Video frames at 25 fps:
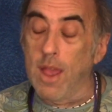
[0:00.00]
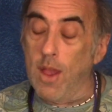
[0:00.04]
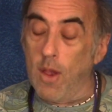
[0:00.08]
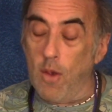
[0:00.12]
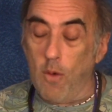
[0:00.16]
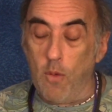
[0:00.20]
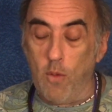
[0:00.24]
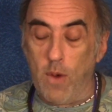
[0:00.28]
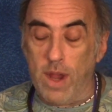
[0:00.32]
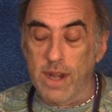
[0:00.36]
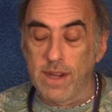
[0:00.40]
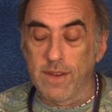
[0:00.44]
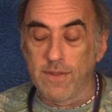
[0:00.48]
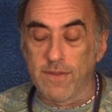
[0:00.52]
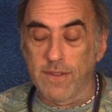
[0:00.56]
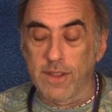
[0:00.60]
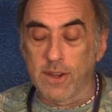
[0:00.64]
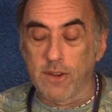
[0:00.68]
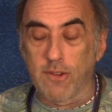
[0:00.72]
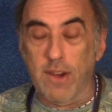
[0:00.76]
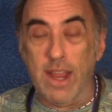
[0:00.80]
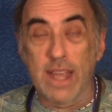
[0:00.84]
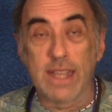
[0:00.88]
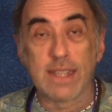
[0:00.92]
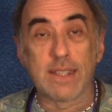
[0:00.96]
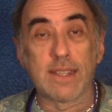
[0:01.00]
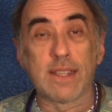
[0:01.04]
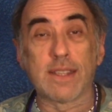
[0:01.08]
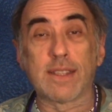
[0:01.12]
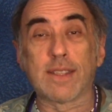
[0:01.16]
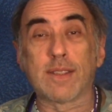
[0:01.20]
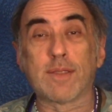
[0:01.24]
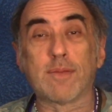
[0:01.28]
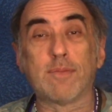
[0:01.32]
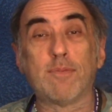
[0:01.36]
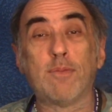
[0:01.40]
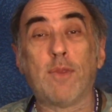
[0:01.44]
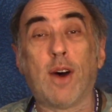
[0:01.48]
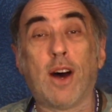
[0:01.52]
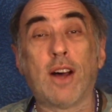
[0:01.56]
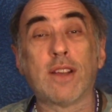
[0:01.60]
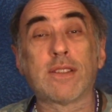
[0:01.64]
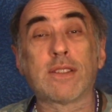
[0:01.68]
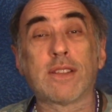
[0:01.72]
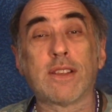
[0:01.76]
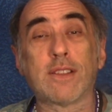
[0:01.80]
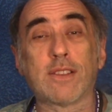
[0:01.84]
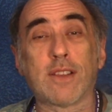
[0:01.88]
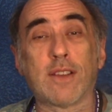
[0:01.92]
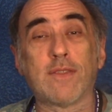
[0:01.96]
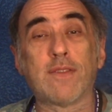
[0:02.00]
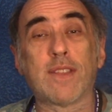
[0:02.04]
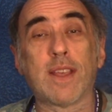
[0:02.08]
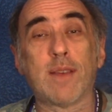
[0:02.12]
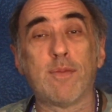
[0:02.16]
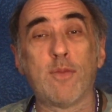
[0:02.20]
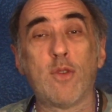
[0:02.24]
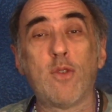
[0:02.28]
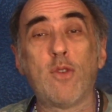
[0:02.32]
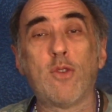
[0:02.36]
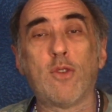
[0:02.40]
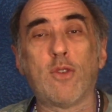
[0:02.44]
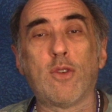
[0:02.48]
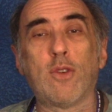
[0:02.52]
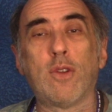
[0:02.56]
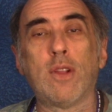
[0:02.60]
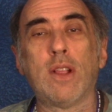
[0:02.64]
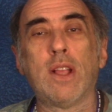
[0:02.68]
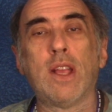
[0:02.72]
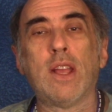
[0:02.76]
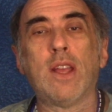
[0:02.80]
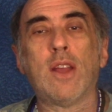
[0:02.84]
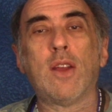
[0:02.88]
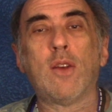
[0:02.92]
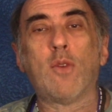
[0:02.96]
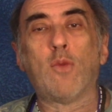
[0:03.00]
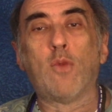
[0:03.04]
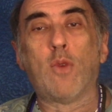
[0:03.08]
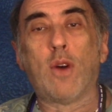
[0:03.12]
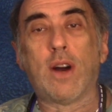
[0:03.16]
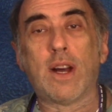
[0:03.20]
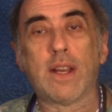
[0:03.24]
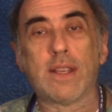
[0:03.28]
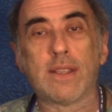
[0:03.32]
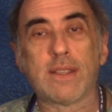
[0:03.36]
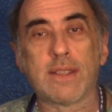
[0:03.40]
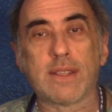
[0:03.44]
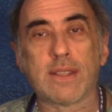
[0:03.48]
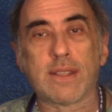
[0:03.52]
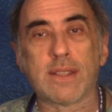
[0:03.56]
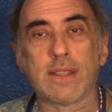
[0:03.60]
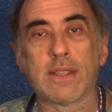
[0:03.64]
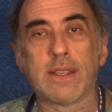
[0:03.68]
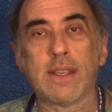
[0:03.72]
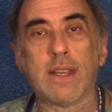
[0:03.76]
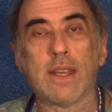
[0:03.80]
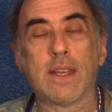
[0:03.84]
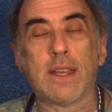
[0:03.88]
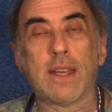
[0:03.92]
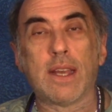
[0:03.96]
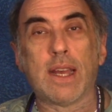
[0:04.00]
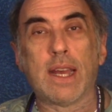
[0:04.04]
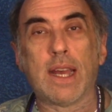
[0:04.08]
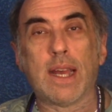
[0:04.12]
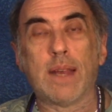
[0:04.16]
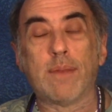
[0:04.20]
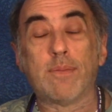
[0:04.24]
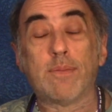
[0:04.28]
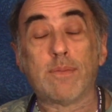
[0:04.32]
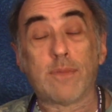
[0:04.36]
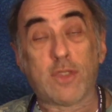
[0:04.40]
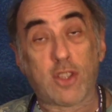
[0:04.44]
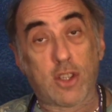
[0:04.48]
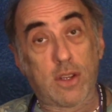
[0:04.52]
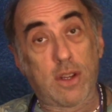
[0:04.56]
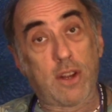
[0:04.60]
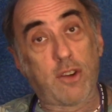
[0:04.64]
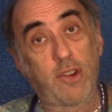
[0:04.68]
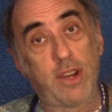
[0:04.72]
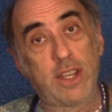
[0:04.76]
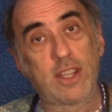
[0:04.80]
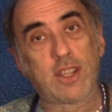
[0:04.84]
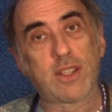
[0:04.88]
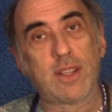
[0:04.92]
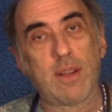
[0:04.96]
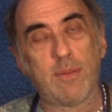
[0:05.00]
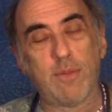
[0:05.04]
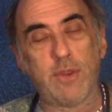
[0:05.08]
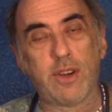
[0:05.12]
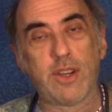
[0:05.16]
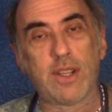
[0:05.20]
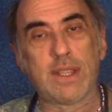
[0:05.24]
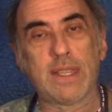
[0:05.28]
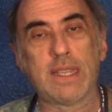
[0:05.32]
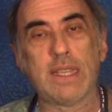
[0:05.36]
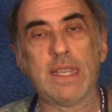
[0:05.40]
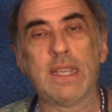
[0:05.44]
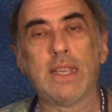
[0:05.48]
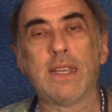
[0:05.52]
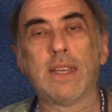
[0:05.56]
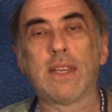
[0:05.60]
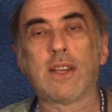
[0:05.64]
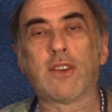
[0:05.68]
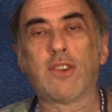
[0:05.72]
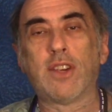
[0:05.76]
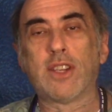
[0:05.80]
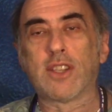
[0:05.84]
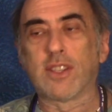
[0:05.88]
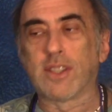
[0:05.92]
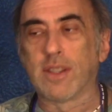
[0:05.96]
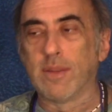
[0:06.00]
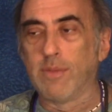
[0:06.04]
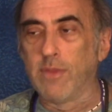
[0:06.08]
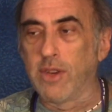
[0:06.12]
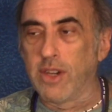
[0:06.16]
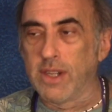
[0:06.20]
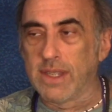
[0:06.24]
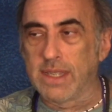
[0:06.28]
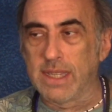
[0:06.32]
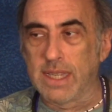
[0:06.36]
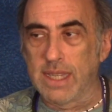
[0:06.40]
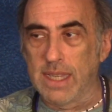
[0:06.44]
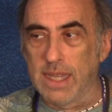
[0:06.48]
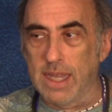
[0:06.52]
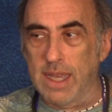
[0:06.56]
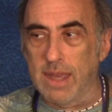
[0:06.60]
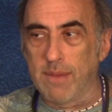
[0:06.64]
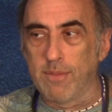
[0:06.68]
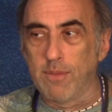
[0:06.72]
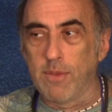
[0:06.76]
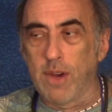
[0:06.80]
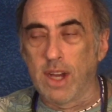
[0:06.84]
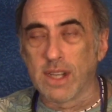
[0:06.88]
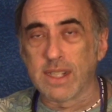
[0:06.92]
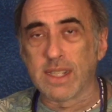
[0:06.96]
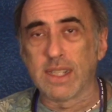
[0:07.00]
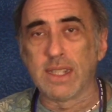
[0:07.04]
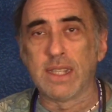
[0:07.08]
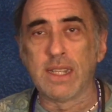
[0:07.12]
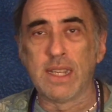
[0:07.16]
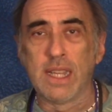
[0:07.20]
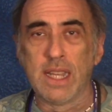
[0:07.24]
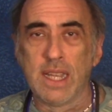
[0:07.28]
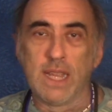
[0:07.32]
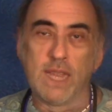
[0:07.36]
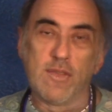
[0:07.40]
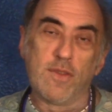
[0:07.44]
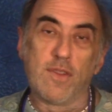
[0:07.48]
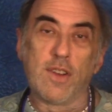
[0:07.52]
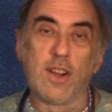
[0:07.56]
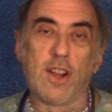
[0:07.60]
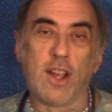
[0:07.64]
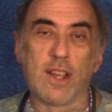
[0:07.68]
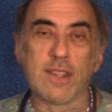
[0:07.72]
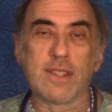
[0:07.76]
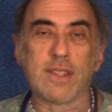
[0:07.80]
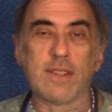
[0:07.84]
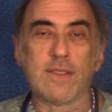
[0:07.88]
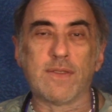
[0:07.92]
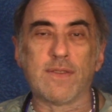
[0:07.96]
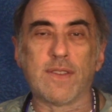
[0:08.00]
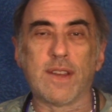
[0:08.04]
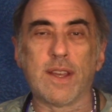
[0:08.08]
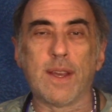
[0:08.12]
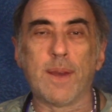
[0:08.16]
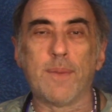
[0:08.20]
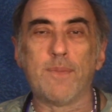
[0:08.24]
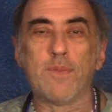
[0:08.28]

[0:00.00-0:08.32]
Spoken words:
One of the greatest masters of them all was Krishnamurti, a modern philosopher,